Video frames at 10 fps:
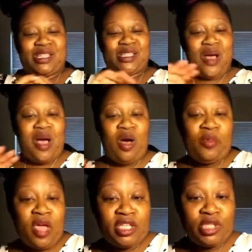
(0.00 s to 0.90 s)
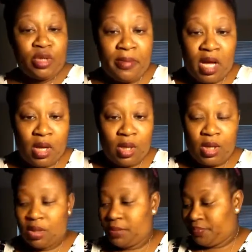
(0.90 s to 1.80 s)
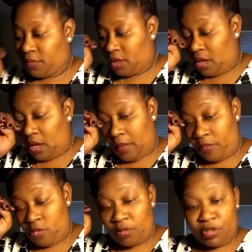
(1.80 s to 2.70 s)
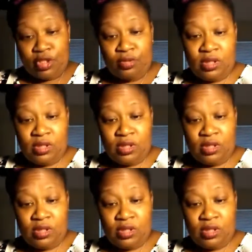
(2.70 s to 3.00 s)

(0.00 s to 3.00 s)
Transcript: So I hope y'all enjoy my haul. Um, you know what to do.